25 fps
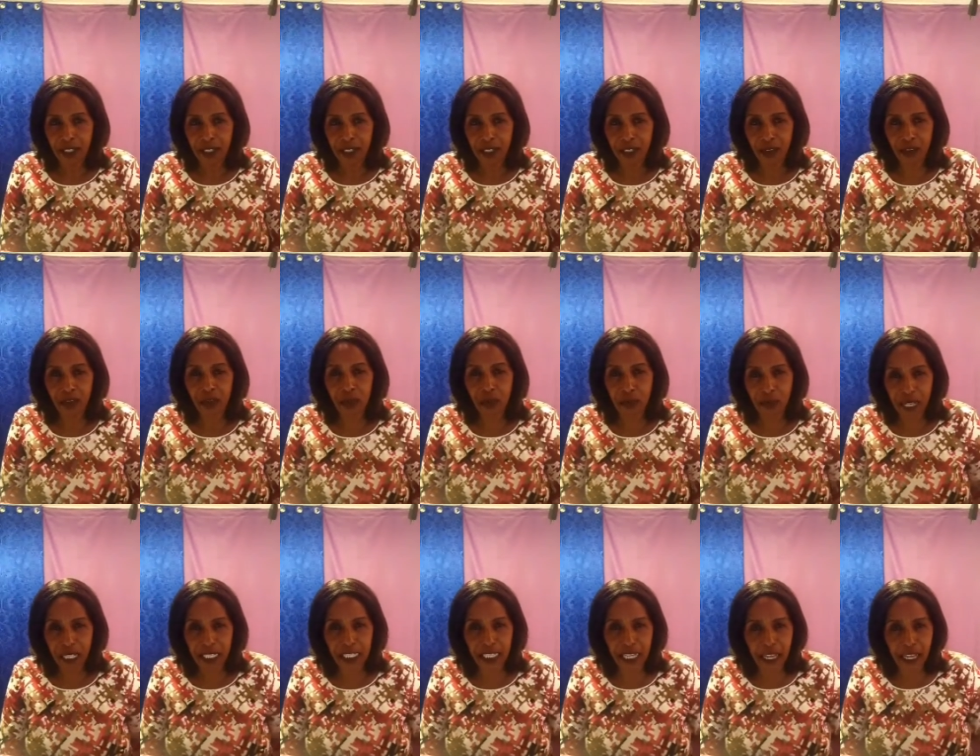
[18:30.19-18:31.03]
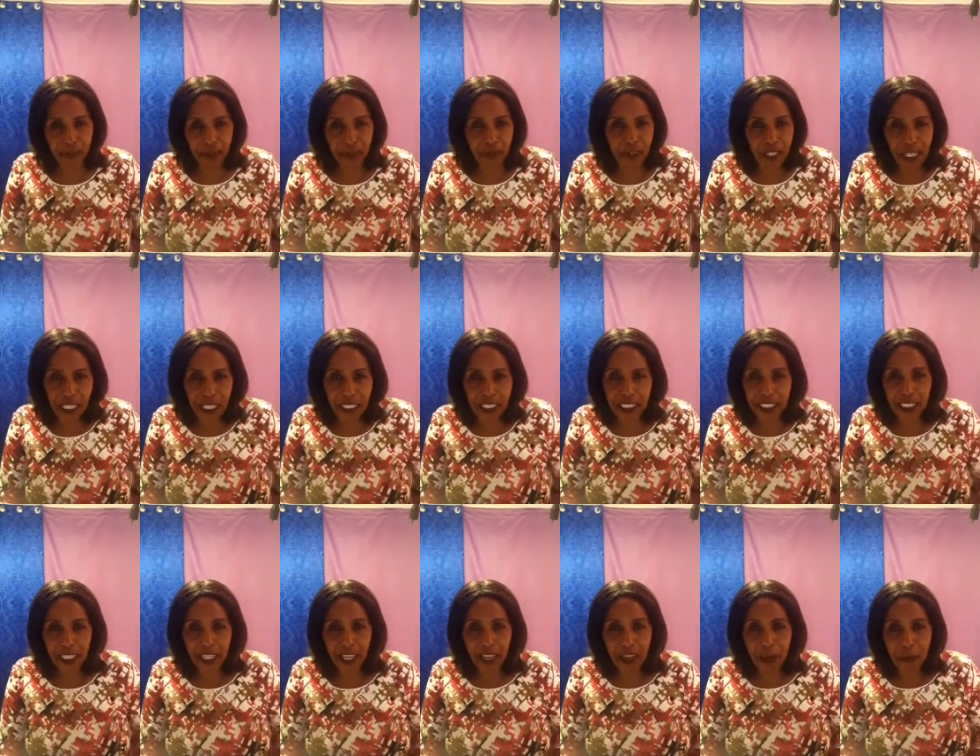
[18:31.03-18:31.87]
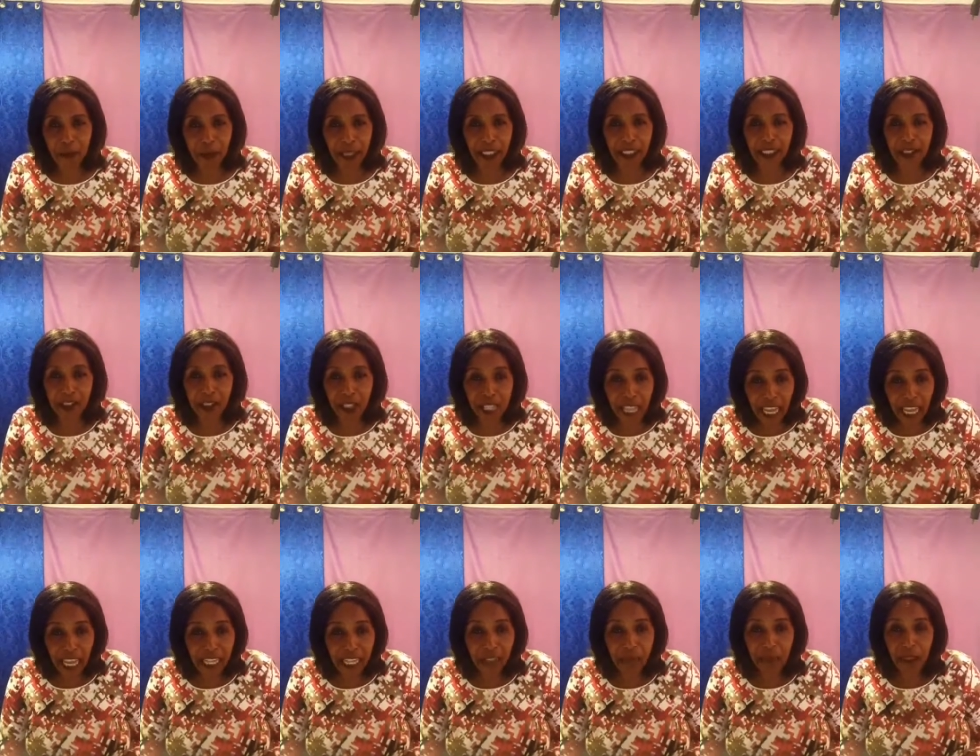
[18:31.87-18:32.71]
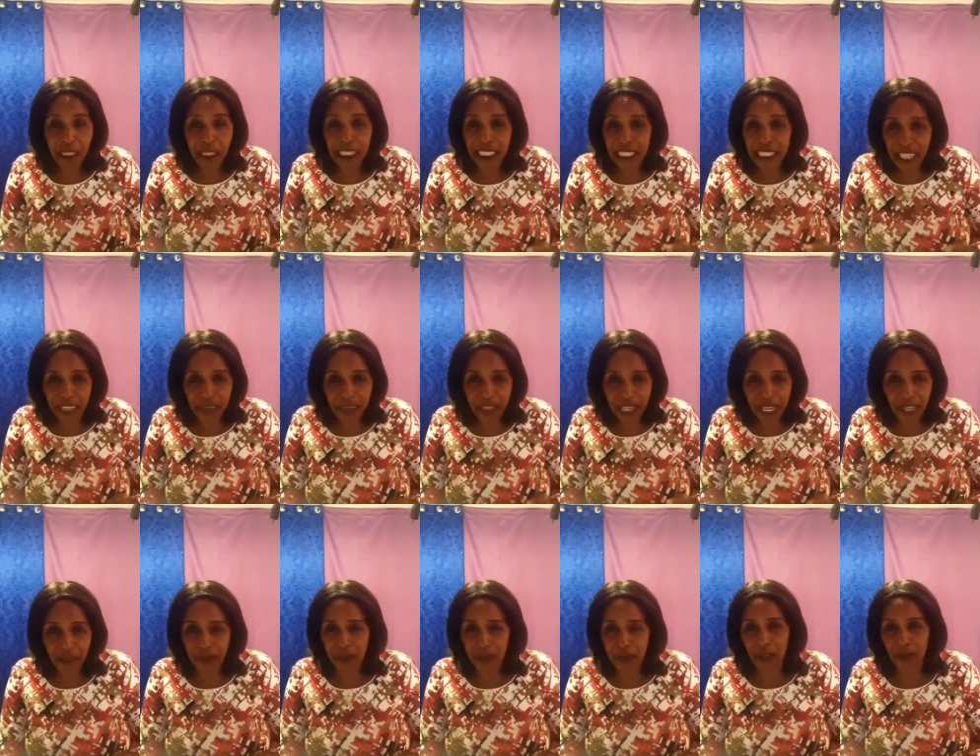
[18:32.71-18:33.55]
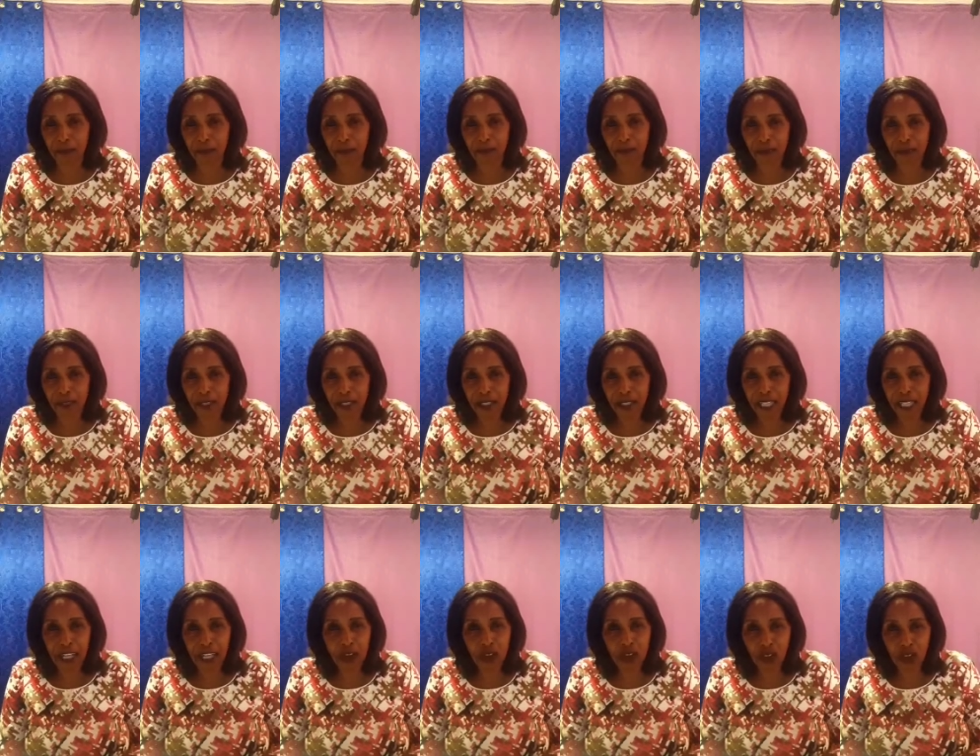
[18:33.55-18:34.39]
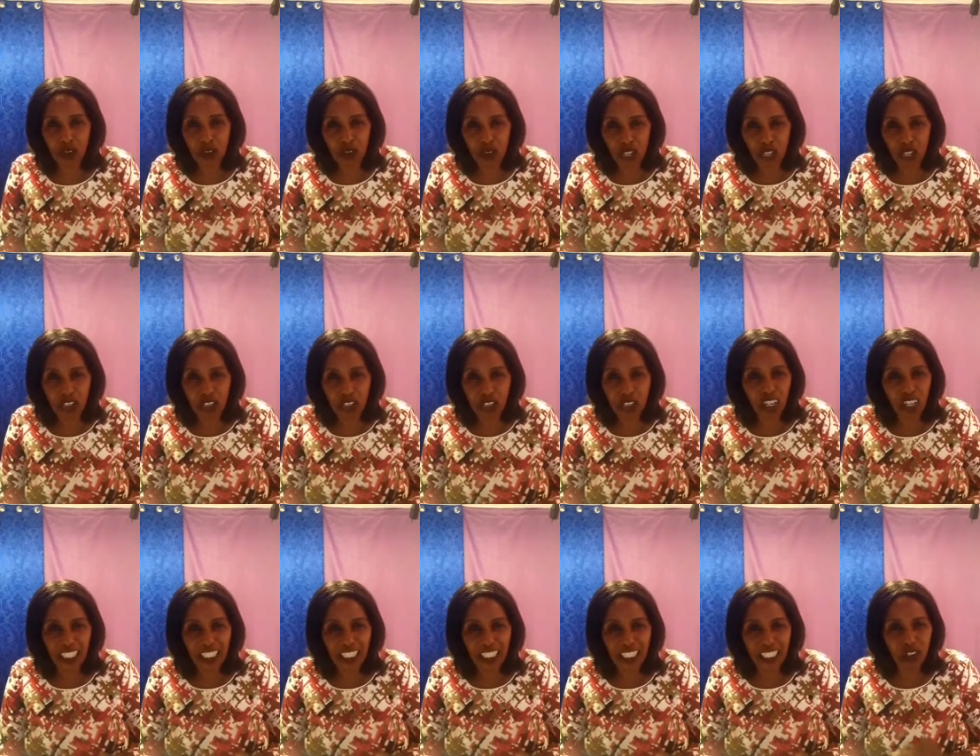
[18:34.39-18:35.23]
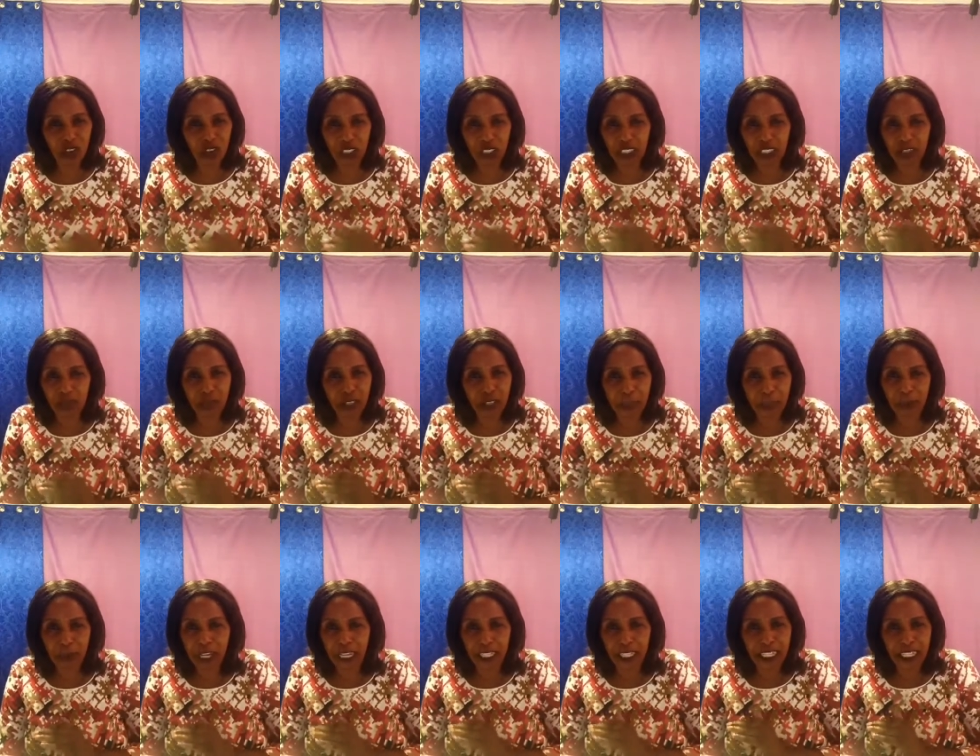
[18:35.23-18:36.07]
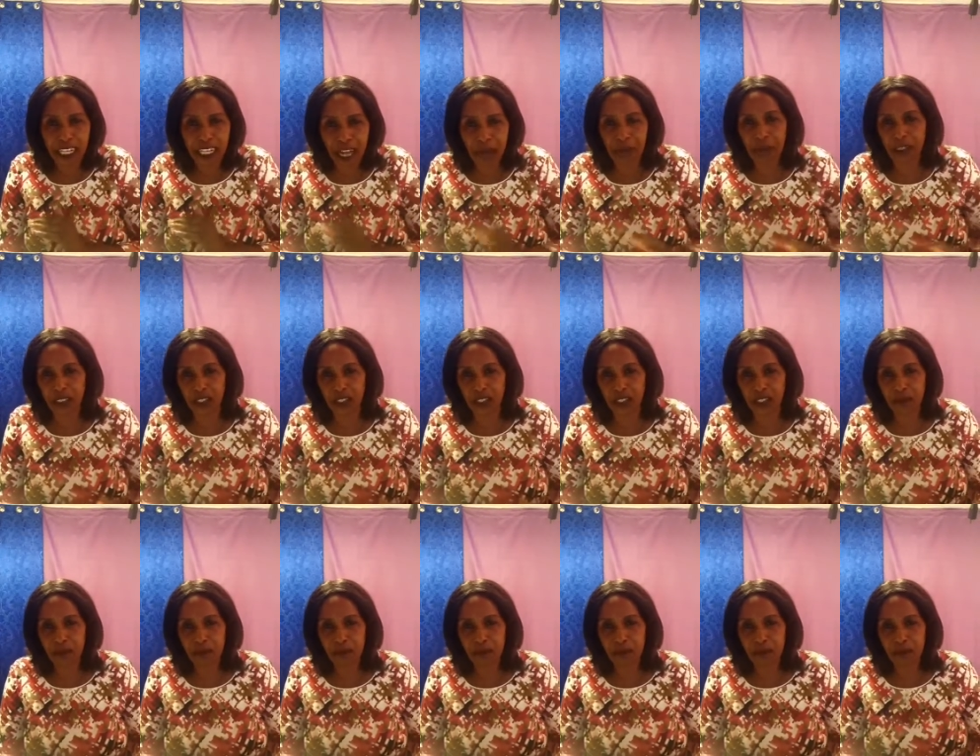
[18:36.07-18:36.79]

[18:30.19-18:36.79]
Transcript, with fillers: Not to make love sex, but the husband never loved them. They don't, they talk, they talk to them like garbage.